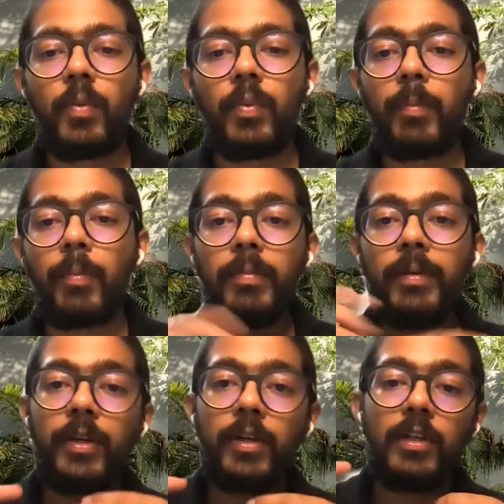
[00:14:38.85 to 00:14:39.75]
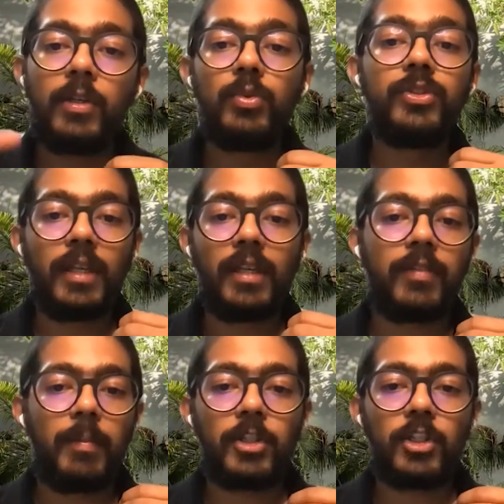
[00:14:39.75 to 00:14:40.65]
we are probably going to lose
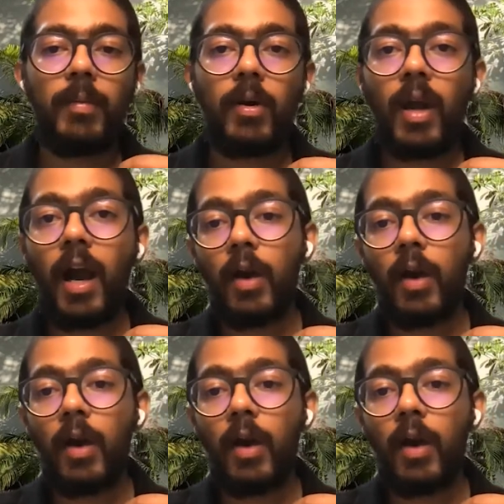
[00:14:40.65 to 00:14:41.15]
information about